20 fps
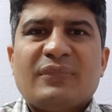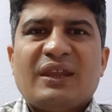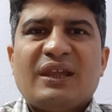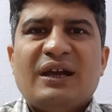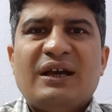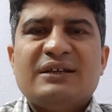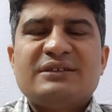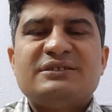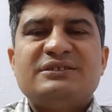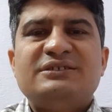
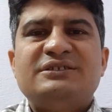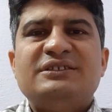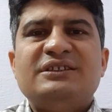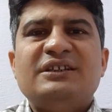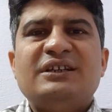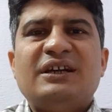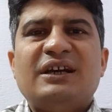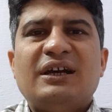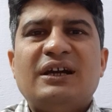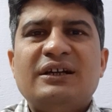
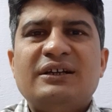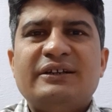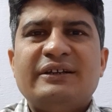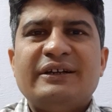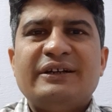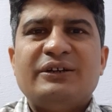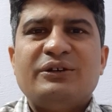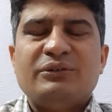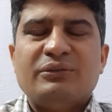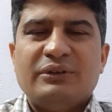
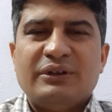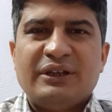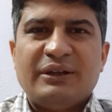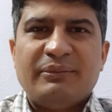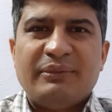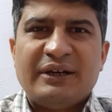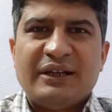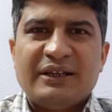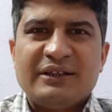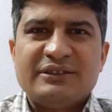SGLT2
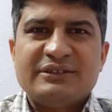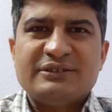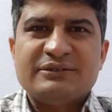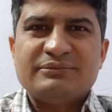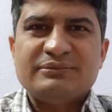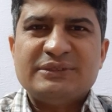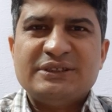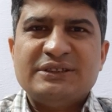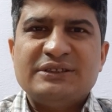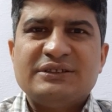inhibitors,
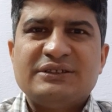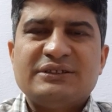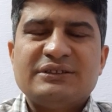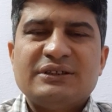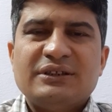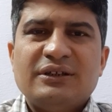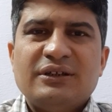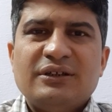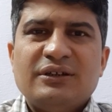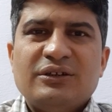means
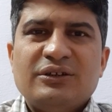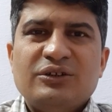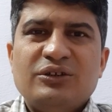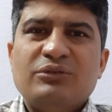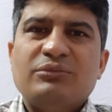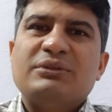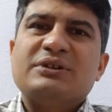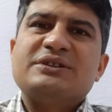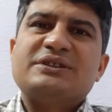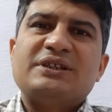you
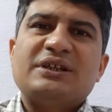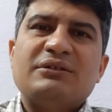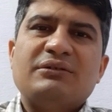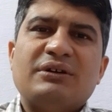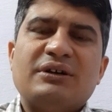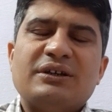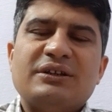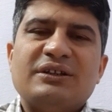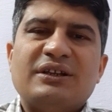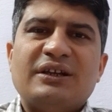must have
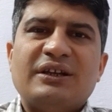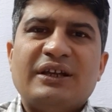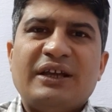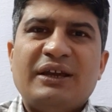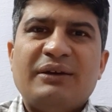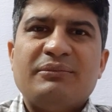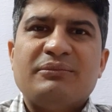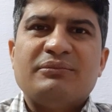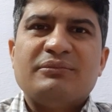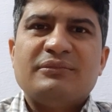heard the
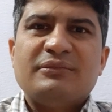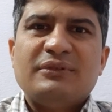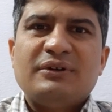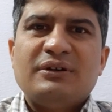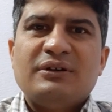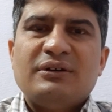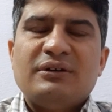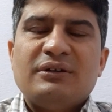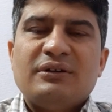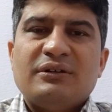name,
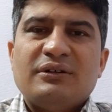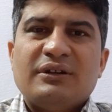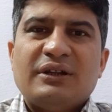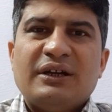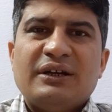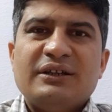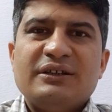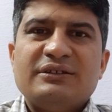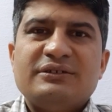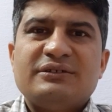
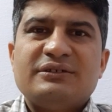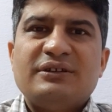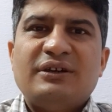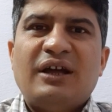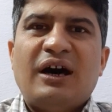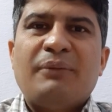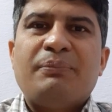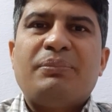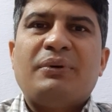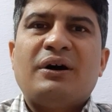that is
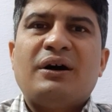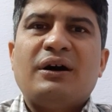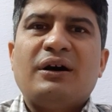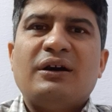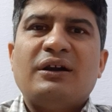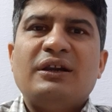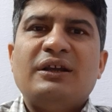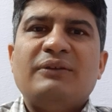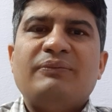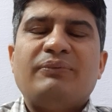
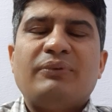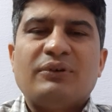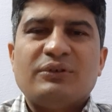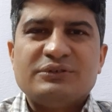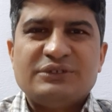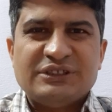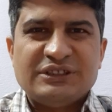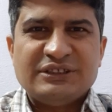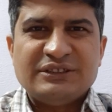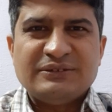
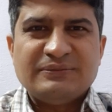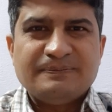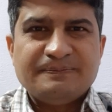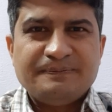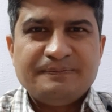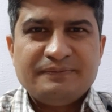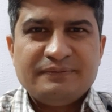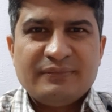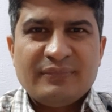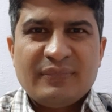dapagliflozin,
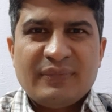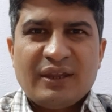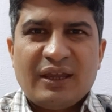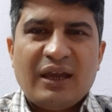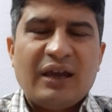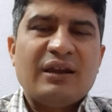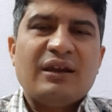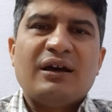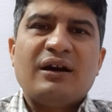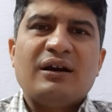
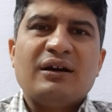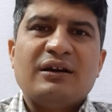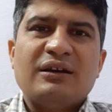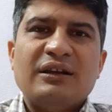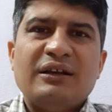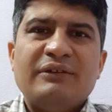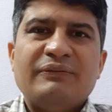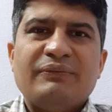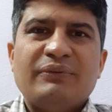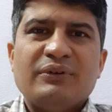
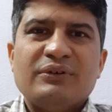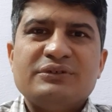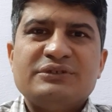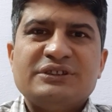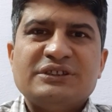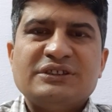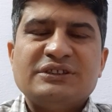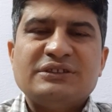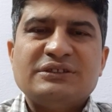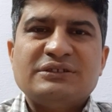
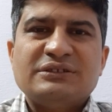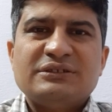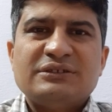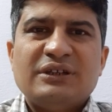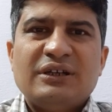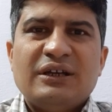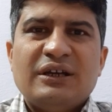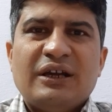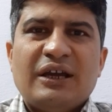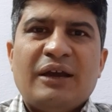canagliflozin,
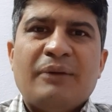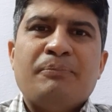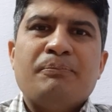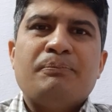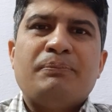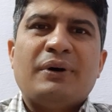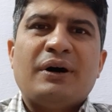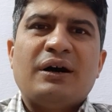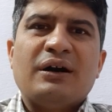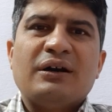
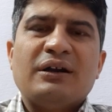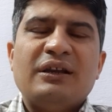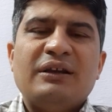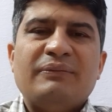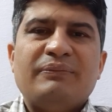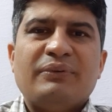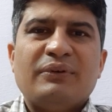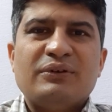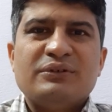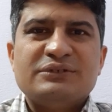
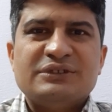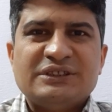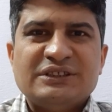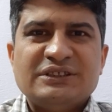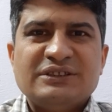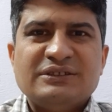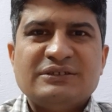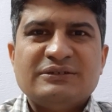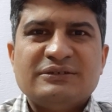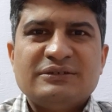
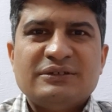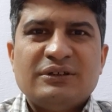empagliflozin,